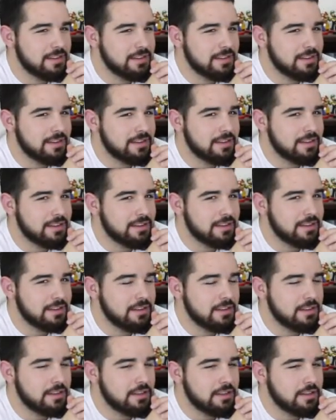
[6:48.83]

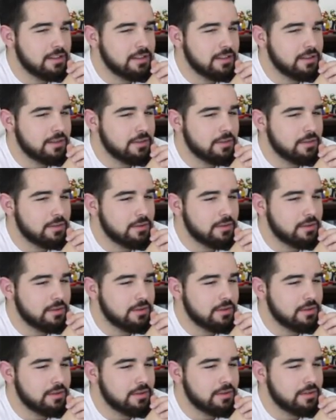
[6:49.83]

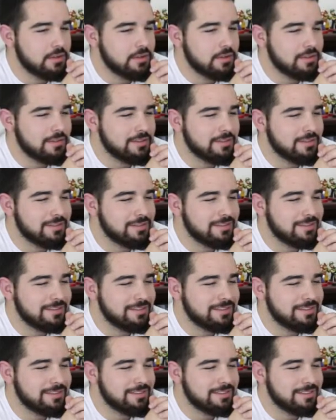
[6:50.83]

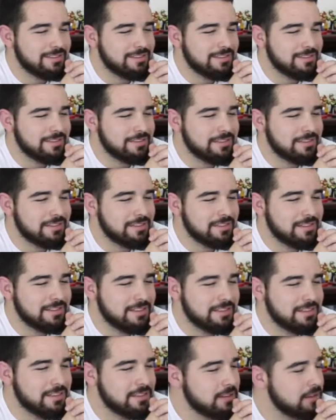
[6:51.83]

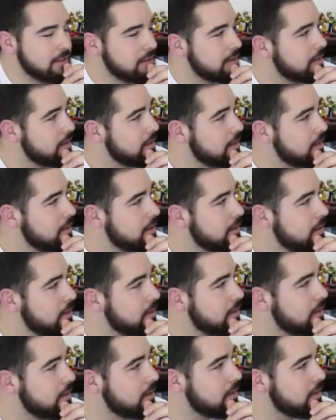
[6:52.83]

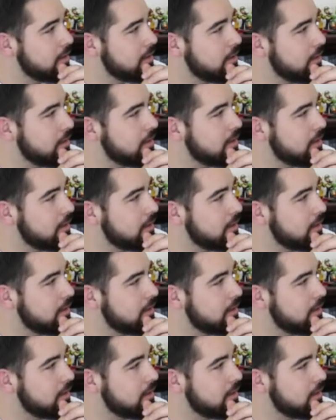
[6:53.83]
The person shown says nothing.